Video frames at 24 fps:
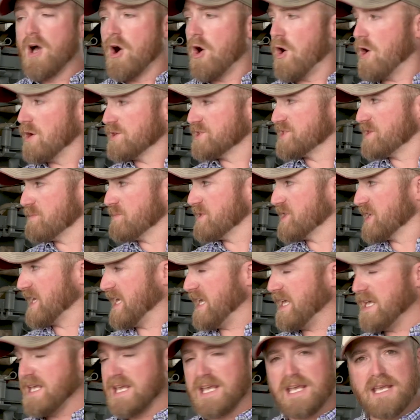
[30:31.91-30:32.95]
on some of the
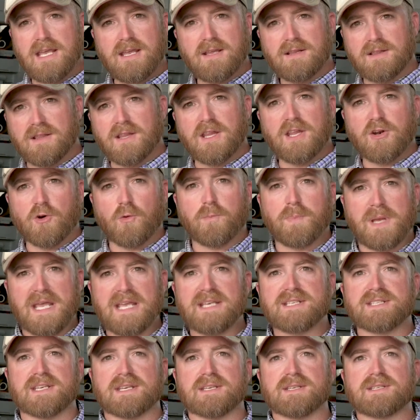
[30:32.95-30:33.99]
key little
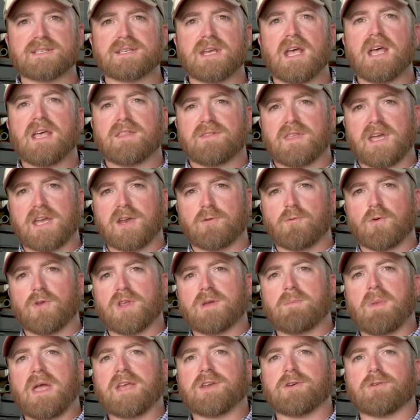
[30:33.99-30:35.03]
pieces that can
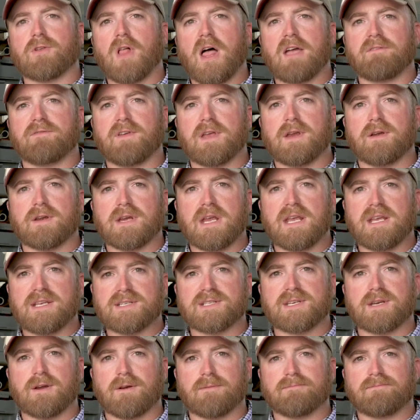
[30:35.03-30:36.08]
really make your life
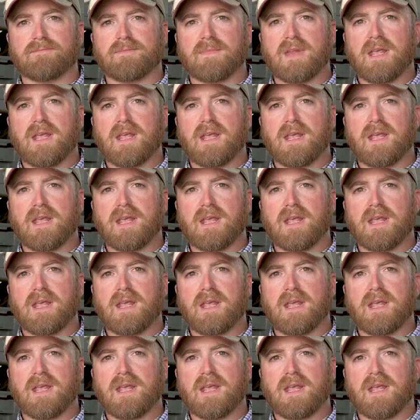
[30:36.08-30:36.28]
easier.